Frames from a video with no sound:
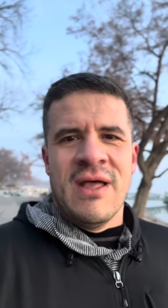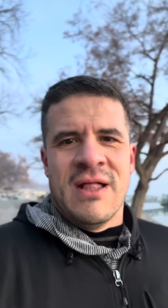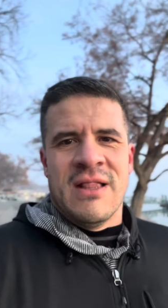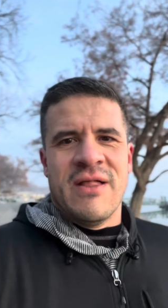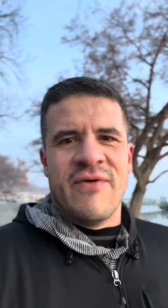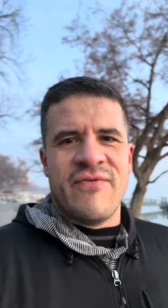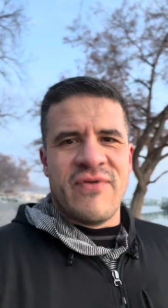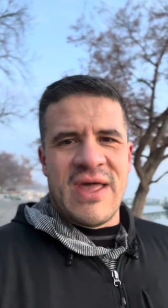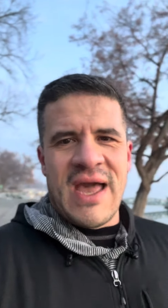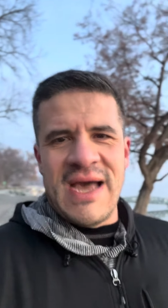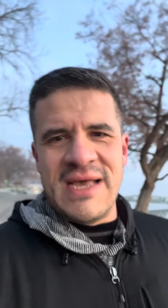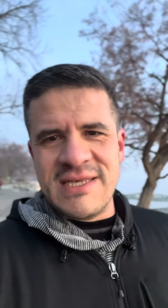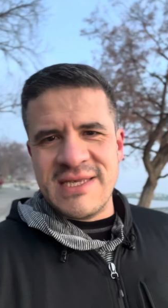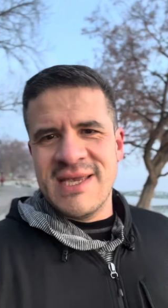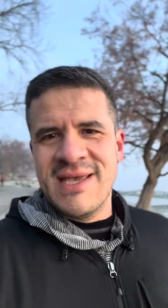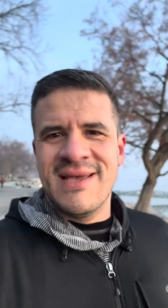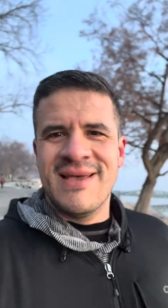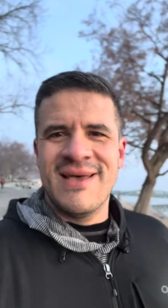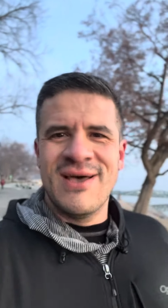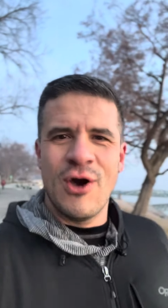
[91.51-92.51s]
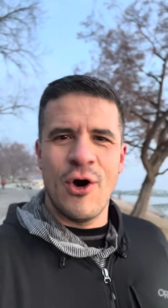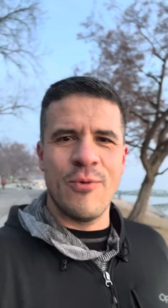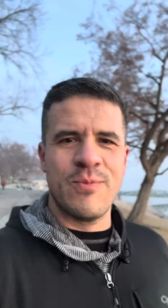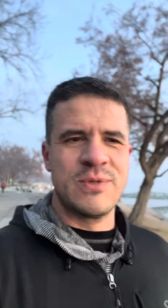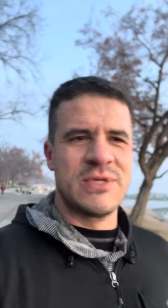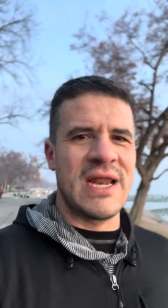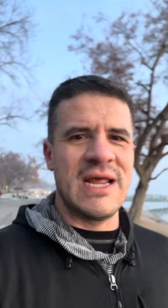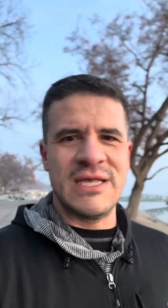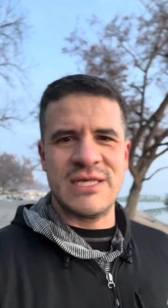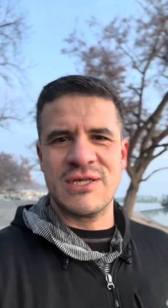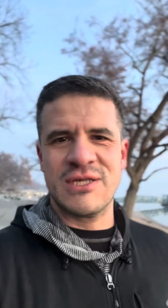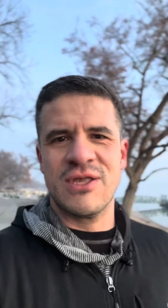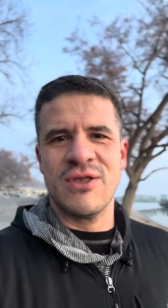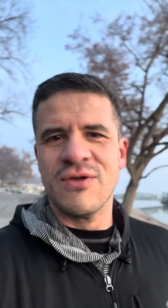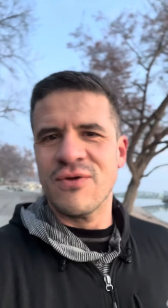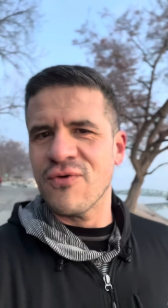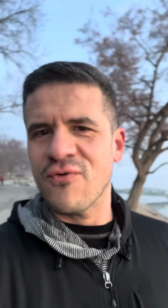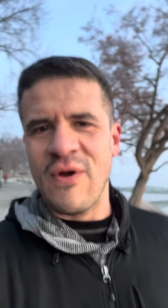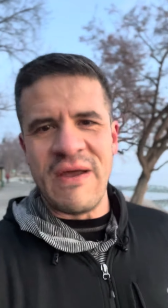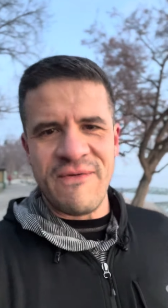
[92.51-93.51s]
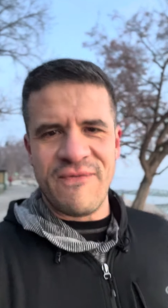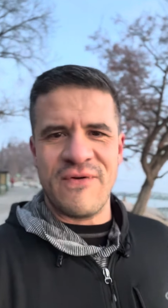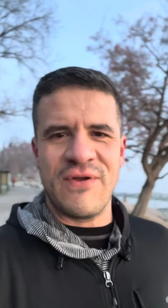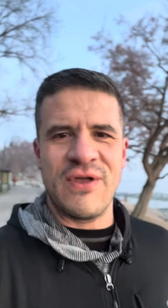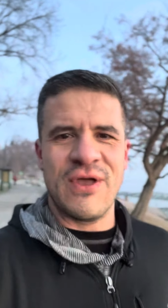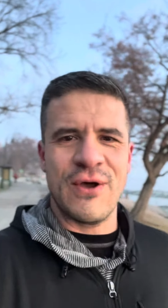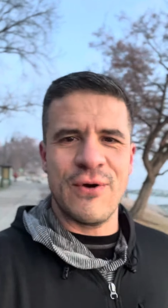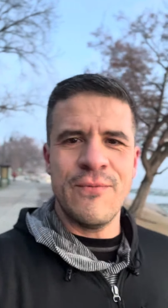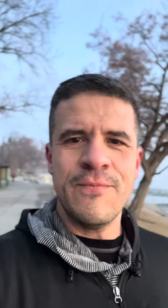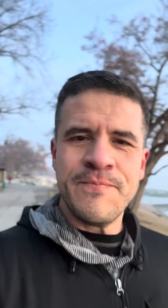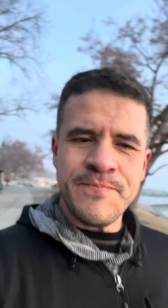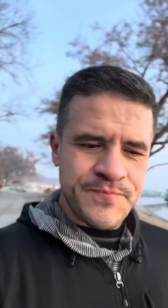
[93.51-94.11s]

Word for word: Love you guys. Hope today's great for you.